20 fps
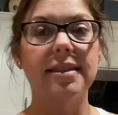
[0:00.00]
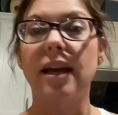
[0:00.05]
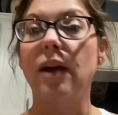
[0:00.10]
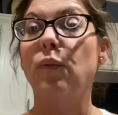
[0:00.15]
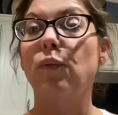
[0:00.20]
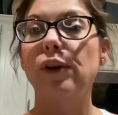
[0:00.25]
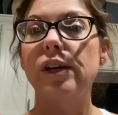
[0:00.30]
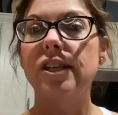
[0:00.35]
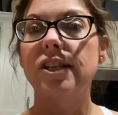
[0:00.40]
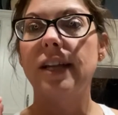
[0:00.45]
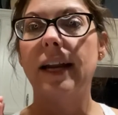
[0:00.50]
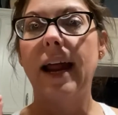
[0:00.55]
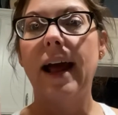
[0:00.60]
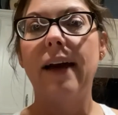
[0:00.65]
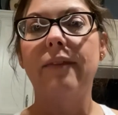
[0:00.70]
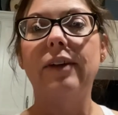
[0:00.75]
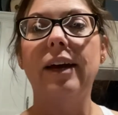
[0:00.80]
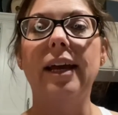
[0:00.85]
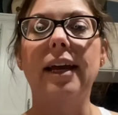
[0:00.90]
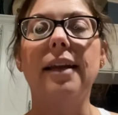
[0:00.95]
and we should have
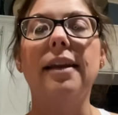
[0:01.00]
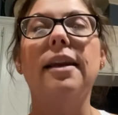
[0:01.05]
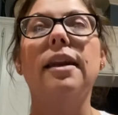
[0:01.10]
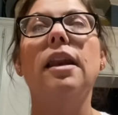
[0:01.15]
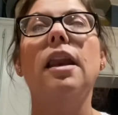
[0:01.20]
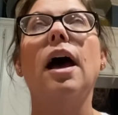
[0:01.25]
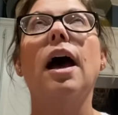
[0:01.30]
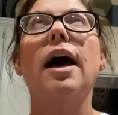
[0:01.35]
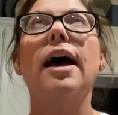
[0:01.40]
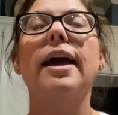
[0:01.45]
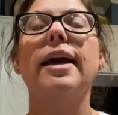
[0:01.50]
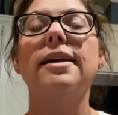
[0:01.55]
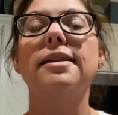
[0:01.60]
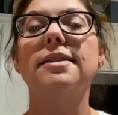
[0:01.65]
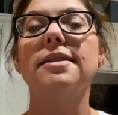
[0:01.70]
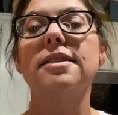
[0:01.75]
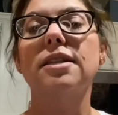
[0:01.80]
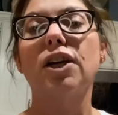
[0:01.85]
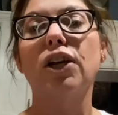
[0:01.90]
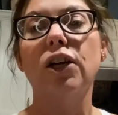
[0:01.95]
a
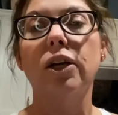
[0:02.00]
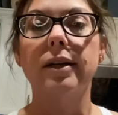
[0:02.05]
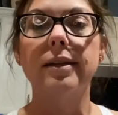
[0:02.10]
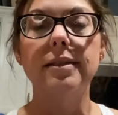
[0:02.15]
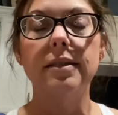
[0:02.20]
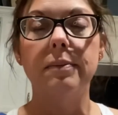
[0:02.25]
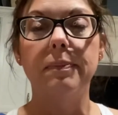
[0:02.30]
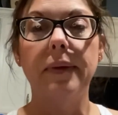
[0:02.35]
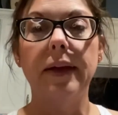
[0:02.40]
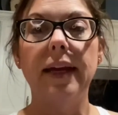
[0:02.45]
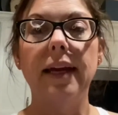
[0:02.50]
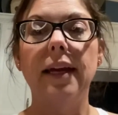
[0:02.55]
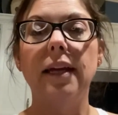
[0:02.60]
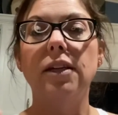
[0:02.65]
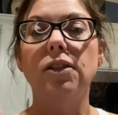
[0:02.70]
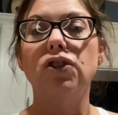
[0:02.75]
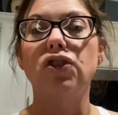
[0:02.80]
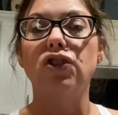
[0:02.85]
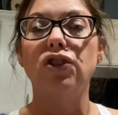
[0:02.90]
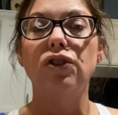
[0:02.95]
nice, crispy,
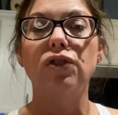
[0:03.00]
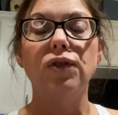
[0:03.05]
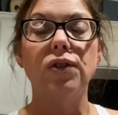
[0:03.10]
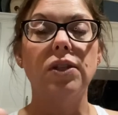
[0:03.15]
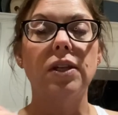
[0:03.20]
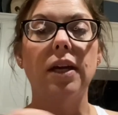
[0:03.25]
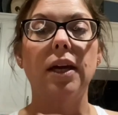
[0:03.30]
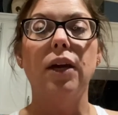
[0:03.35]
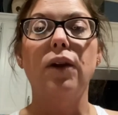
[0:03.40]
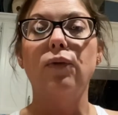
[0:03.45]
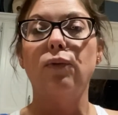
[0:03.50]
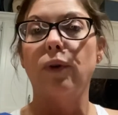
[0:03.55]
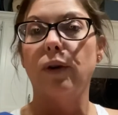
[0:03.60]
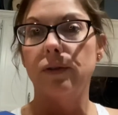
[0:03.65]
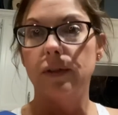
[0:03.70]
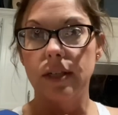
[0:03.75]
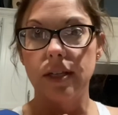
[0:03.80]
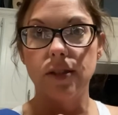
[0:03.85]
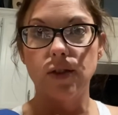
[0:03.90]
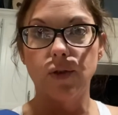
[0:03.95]
juicy
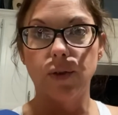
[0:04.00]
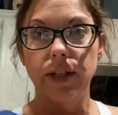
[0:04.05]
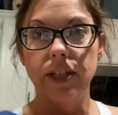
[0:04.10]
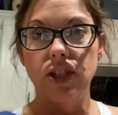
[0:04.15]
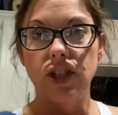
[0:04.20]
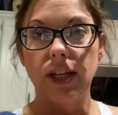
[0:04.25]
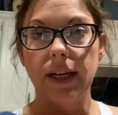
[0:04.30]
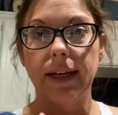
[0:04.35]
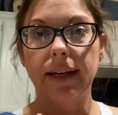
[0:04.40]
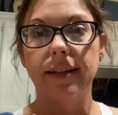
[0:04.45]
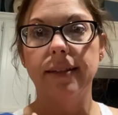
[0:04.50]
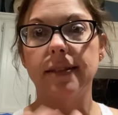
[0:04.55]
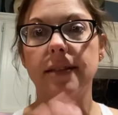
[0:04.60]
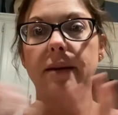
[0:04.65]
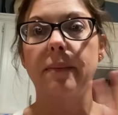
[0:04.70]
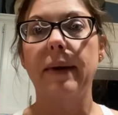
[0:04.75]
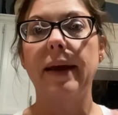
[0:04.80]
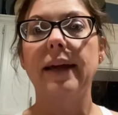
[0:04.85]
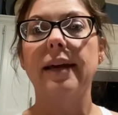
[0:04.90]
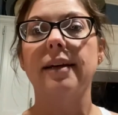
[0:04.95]
rotisserie chicken to
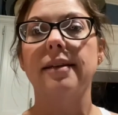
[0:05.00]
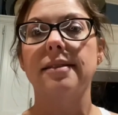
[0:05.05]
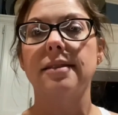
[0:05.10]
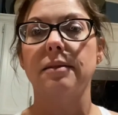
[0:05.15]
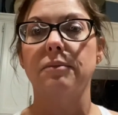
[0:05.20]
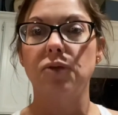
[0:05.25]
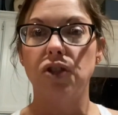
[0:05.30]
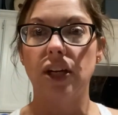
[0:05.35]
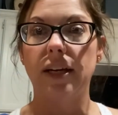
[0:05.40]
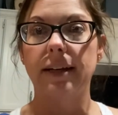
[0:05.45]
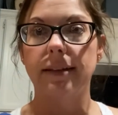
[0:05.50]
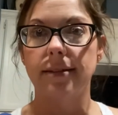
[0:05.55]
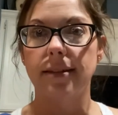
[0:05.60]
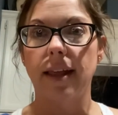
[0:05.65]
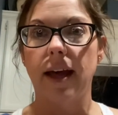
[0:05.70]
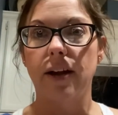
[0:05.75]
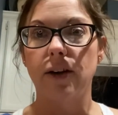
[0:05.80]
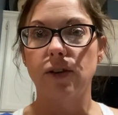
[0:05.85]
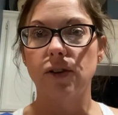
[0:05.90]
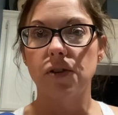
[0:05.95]
make us some chicken
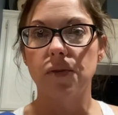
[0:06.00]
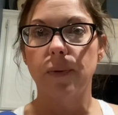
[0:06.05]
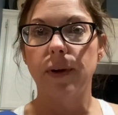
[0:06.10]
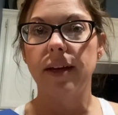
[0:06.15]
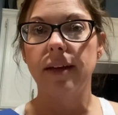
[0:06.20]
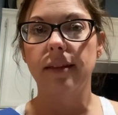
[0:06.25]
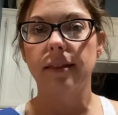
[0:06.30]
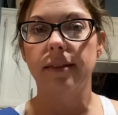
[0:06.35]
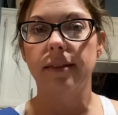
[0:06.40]
sliders with.